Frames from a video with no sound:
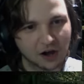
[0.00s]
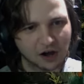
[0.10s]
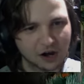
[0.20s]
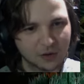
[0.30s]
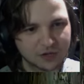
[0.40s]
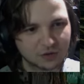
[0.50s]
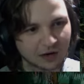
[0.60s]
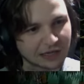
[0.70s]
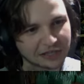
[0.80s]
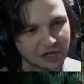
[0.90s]
He was
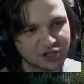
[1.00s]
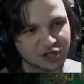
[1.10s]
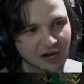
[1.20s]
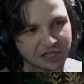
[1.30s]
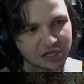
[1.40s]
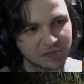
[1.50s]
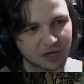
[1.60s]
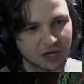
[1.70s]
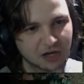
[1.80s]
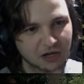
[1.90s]
right there chasing
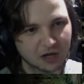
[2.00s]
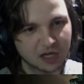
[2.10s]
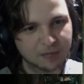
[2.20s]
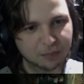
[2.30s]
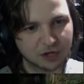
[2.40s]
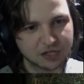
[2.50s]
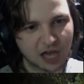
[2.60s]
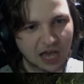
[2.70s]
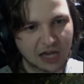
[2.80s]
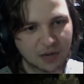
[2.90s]
me. he put wow, his
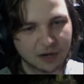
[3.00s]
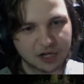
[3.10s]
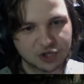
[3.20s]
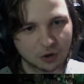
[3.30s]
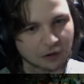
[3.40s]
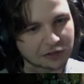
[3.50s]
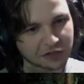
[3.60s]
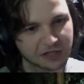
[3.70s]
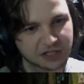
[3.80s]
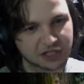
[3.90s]
hand on my okay. shoulder
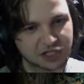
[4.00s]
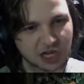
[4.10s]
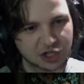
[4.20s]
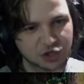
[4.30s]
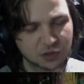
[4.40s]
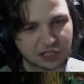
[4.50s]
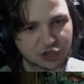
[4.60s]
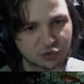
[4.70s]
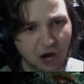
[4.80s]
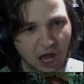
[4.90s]
and then sensually
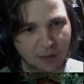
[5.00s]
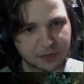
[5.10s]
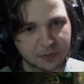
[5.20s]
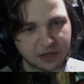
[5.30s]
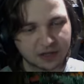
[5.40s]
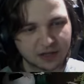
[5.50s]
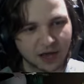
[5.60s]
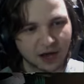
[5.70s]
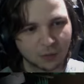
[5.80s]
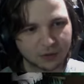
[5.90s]
grabbed me. Like,
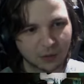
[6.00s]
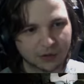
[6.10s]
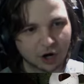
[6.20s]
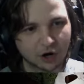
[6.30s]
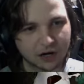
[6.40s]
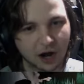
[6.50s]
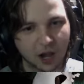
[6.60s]
yeah, we yeah we heard it all